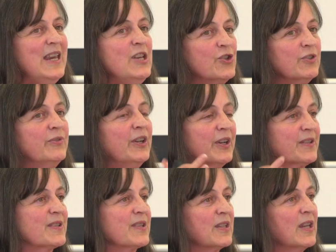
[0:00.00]
Each of
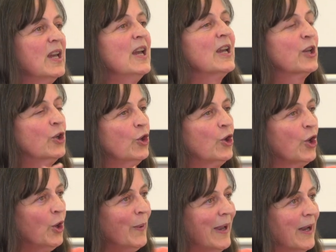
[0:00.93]
us can
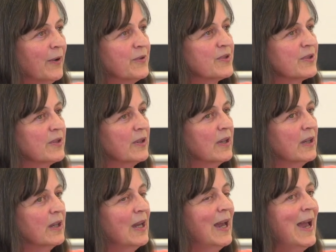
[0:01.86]
go out
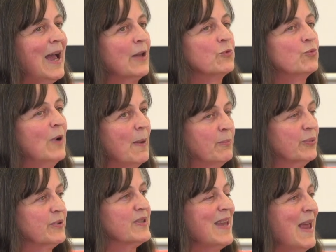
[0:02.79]
and
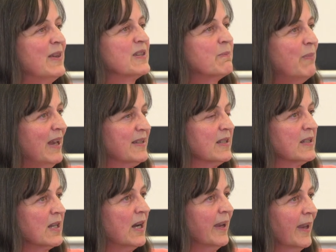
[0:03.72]
represent better
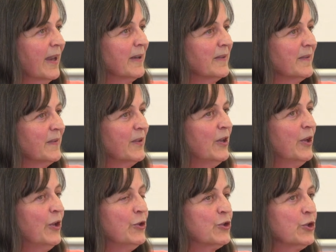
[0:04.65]
dying
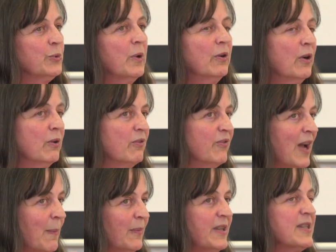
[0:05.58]
to our own
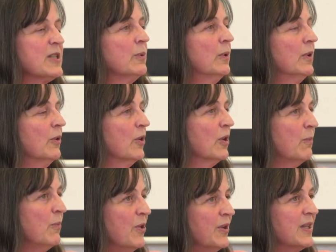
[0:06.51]
families, to our own
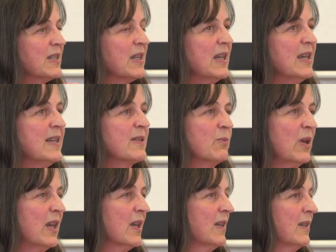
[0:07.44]
communities.
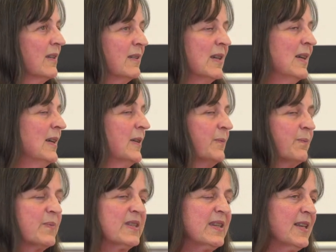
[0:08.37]
We can
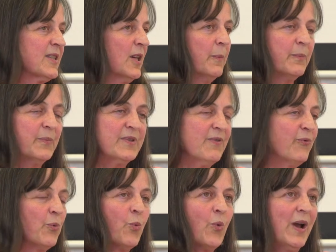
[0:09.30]
set up
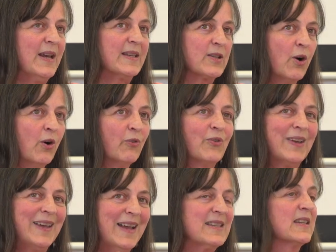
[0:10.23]
different ways of
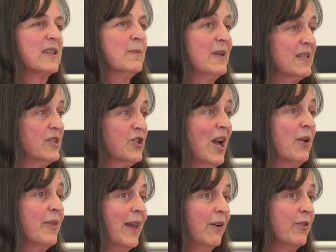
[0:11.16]
getting the message
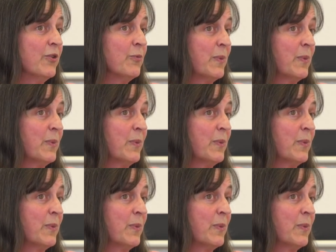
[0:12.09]
out there, and there